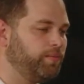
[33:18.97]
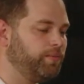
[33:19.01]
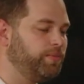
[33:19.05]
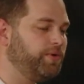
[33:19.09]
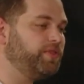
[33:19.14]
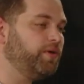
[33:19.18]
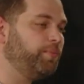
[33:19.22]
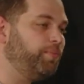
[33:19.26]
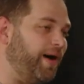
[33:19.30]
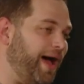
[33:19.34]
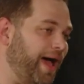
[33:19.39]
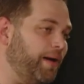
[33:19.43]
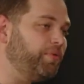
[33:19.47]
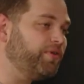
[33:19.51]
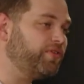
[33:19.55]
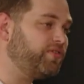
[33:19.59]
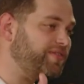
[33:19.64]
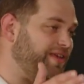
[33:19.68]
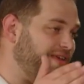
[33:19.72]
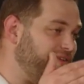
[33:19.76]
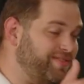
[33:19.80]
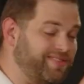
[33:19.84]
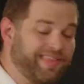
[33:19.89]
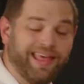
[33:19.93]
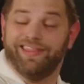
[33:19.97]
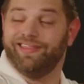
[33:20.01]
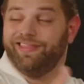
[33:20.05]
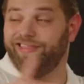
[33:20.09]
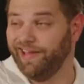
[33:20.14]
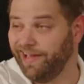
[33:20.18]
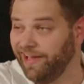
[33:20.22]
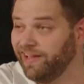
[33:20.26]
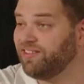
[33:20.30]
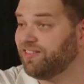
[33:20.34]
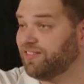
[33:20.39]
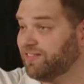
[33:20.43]
But the Bible says that
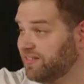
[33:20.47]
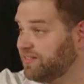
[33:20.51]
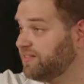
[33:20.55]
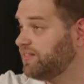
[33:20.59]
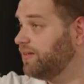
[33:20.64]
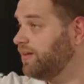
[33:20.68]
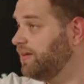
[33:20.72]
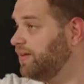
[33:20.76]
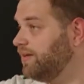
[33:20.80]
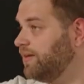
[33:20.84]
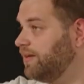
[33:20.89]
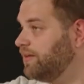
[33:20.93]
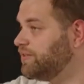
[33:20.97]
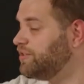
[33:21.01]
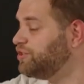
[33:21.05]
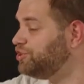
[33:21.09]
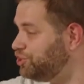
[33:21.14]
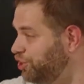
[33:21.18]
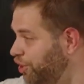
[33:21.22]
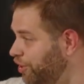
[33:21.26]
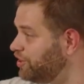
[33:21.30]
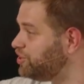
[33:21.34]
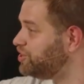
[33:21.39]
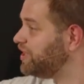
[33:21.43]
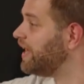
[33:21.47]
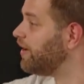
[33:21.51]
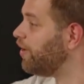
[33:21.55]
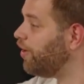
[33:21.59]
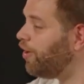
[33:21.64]
this, the church